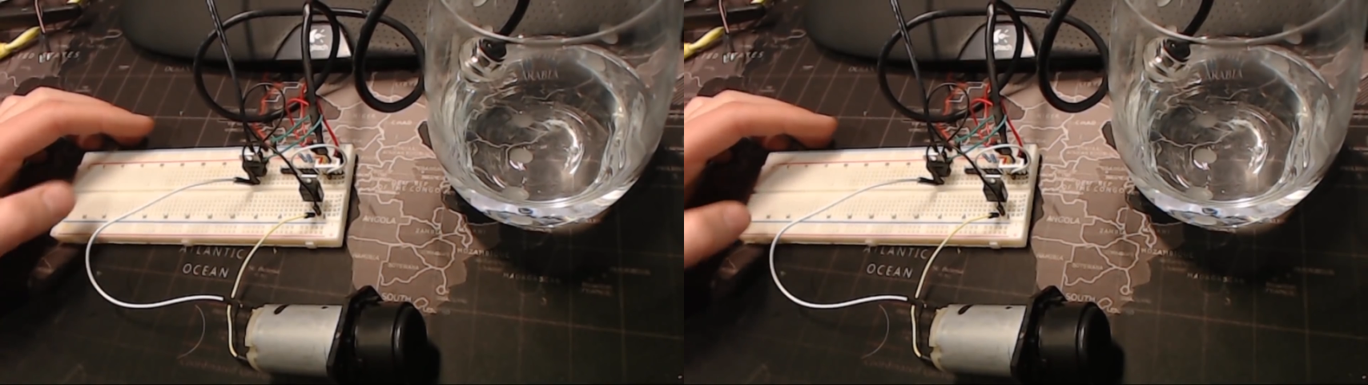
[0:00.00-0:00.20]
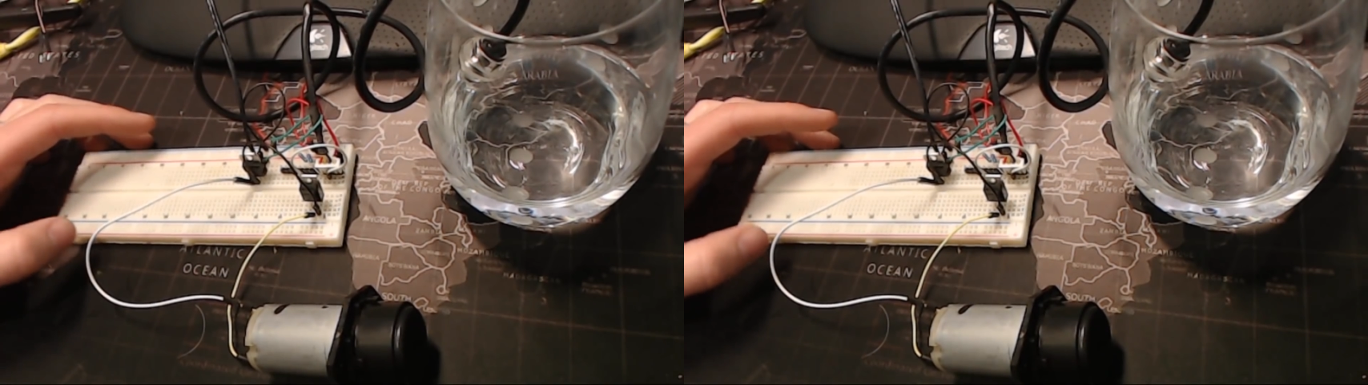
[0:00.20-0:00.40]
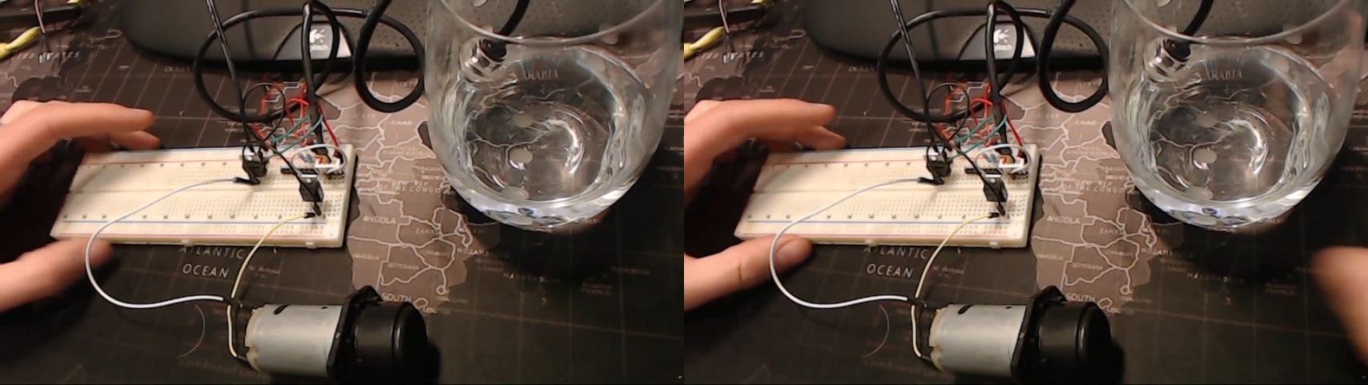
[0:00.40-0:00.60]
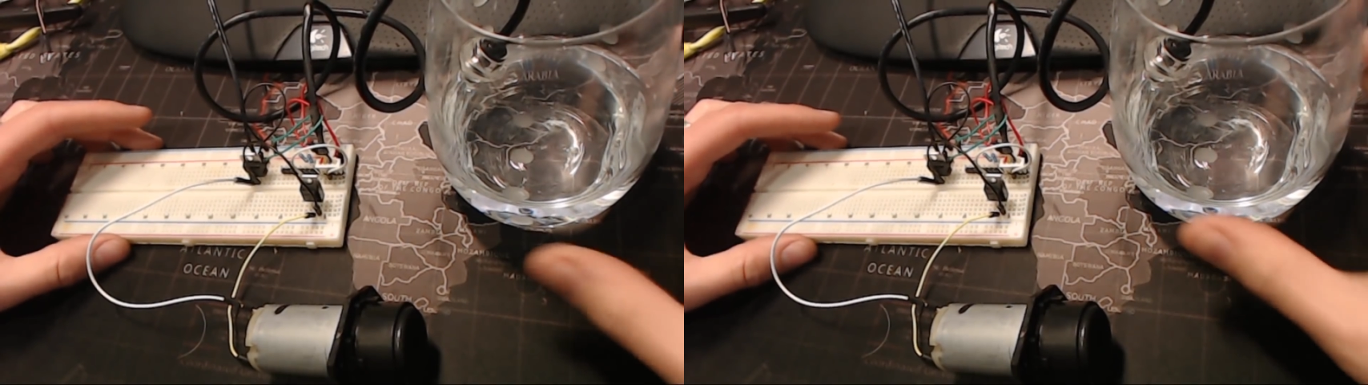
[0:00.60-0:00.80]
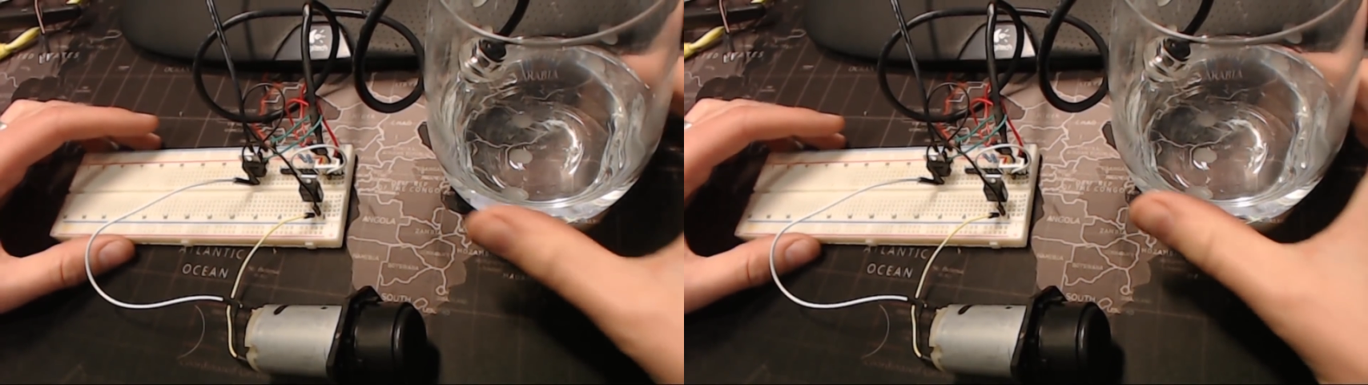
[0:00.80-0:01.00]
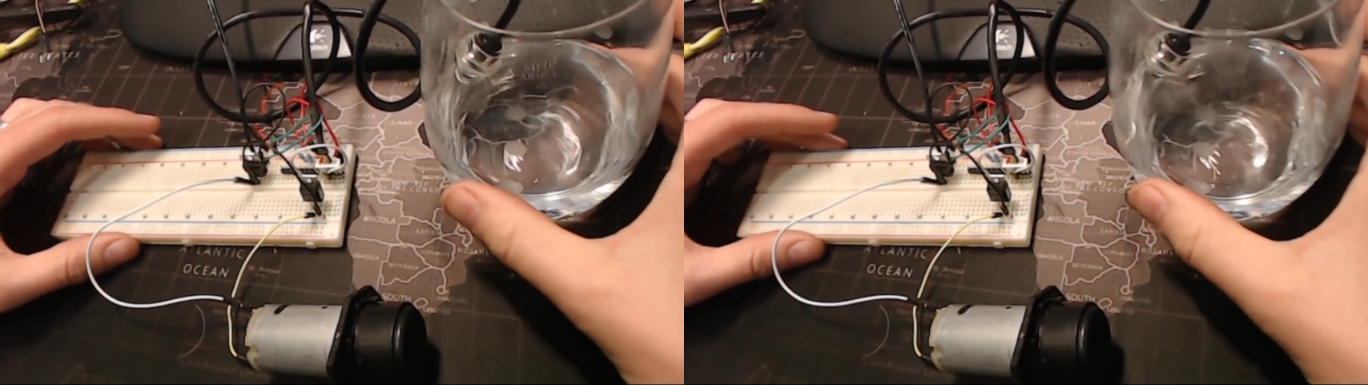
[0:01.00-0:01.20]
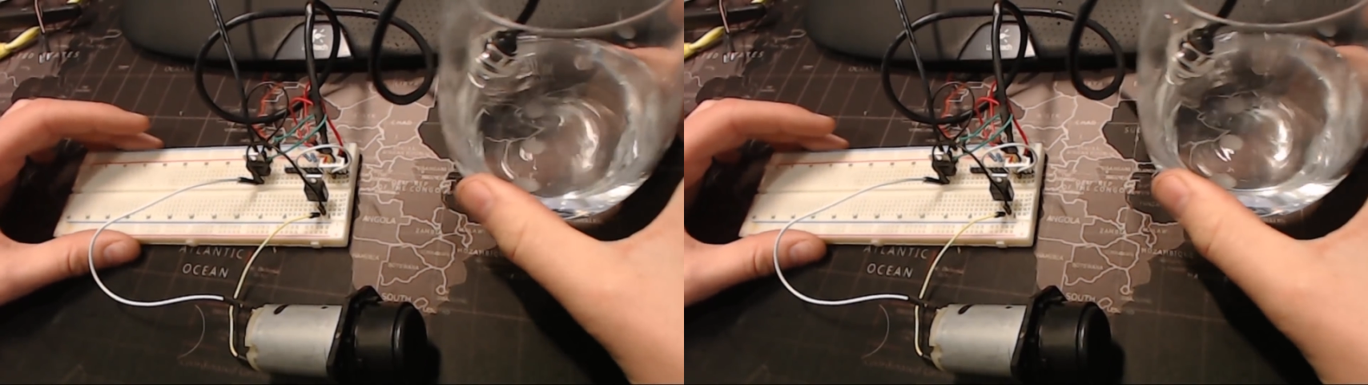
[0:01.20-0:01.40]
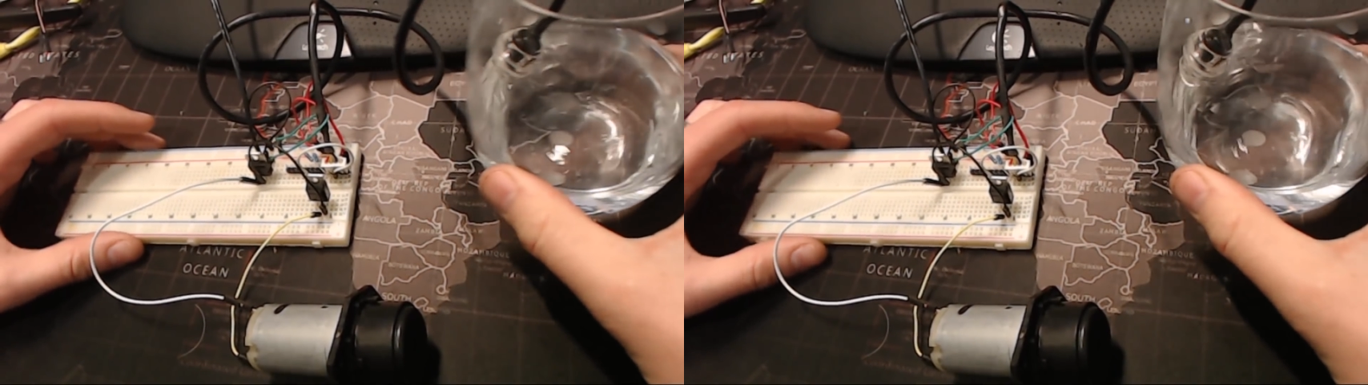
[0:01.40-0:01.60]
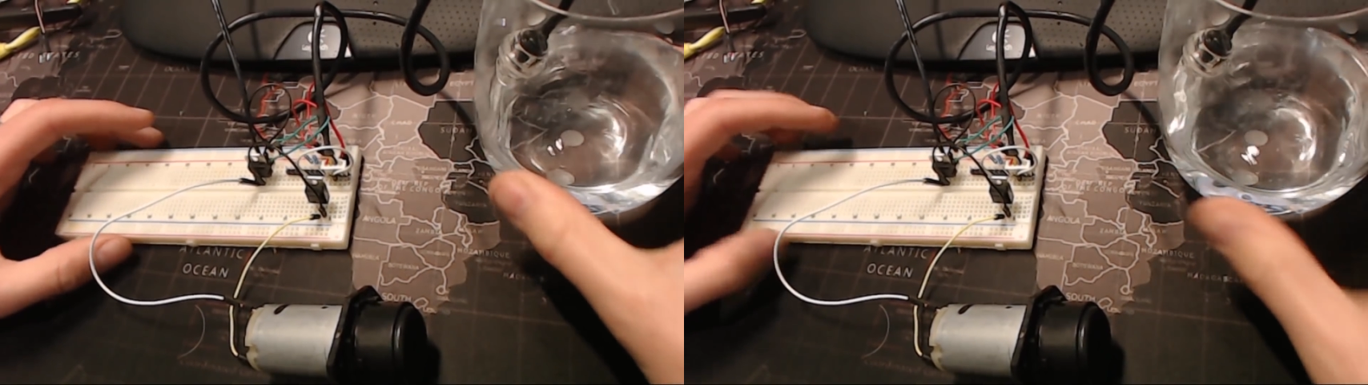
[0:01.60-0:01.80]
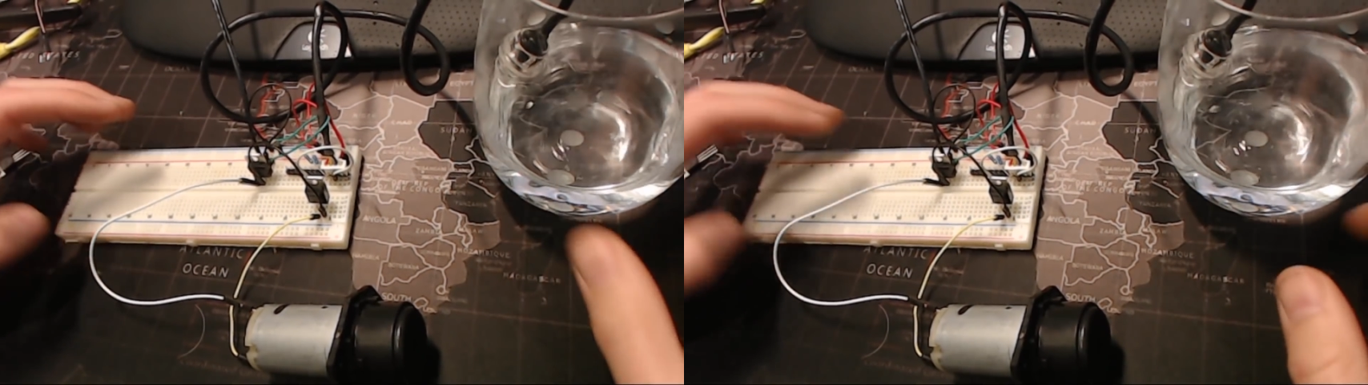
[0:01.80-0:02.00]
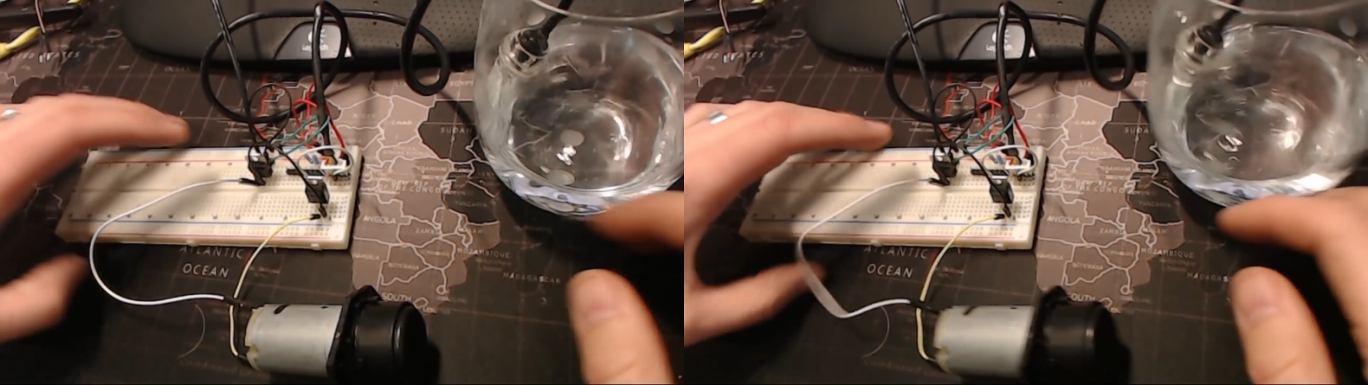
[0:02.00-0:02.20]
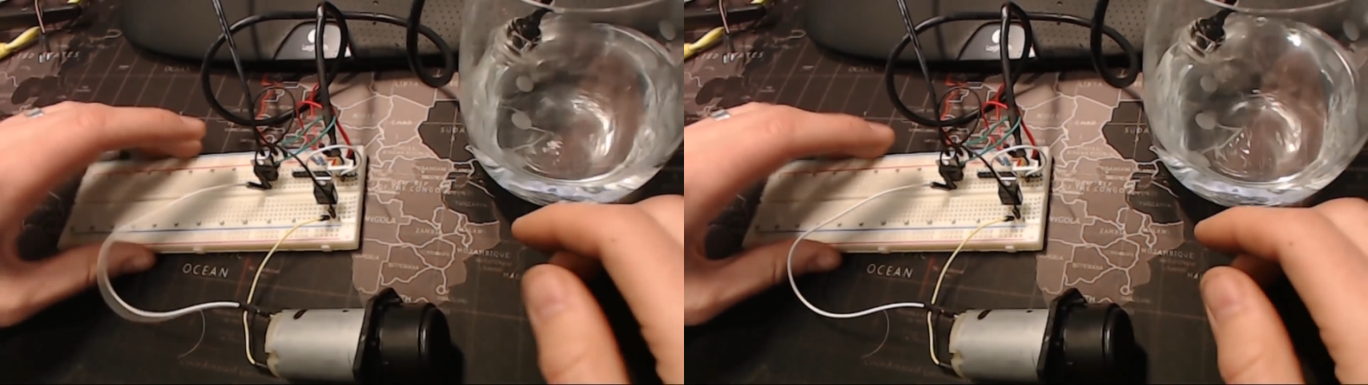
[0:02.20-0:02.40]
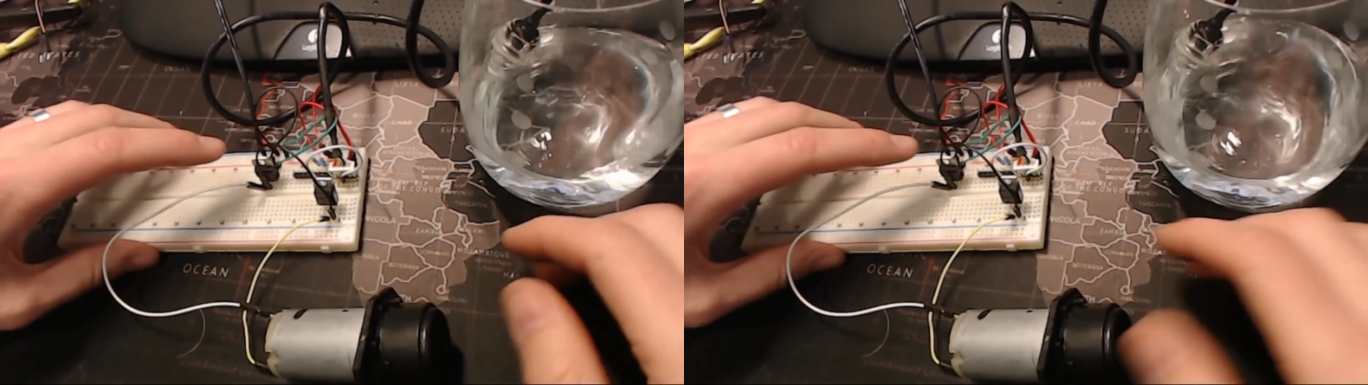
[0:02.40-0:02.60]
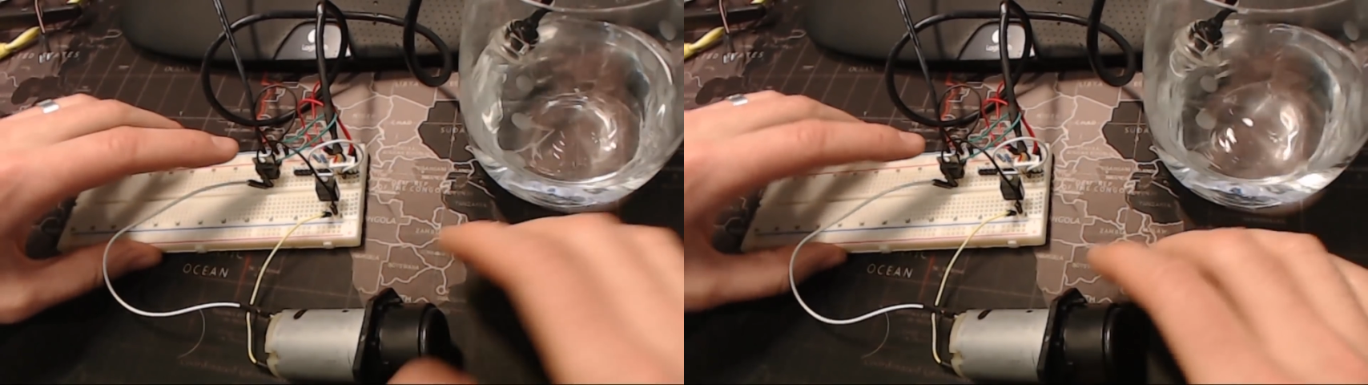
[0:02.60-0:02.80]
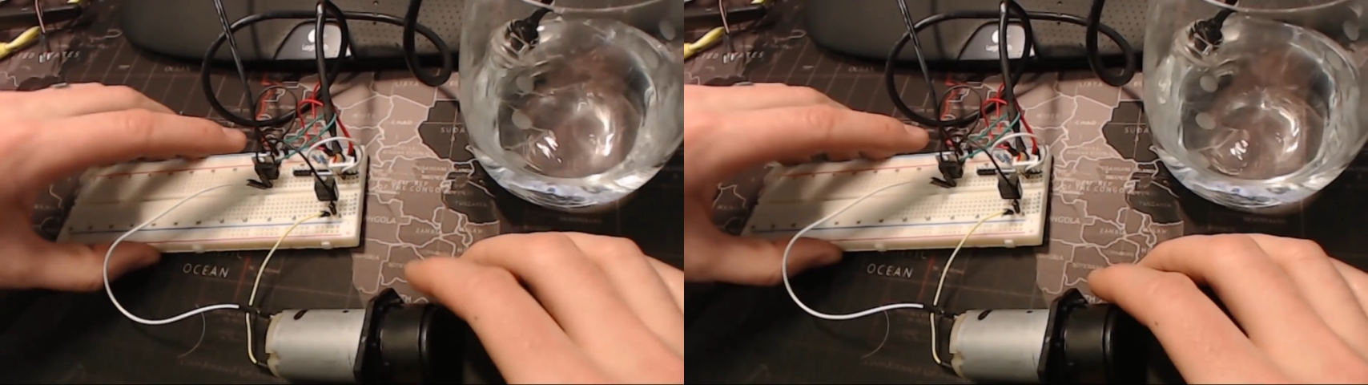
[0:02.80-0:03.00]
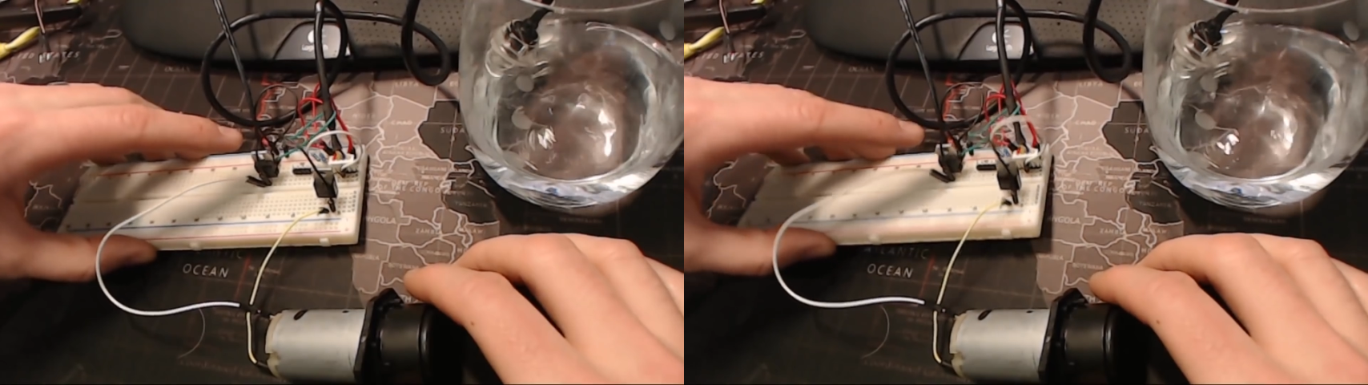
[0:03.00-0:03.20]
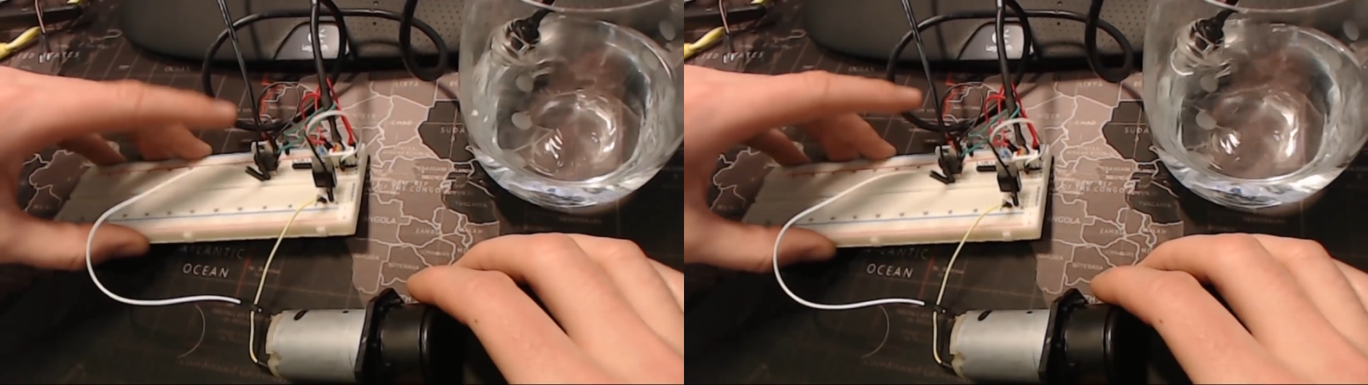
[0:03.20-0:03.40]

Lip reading: [unreadable: no face in view]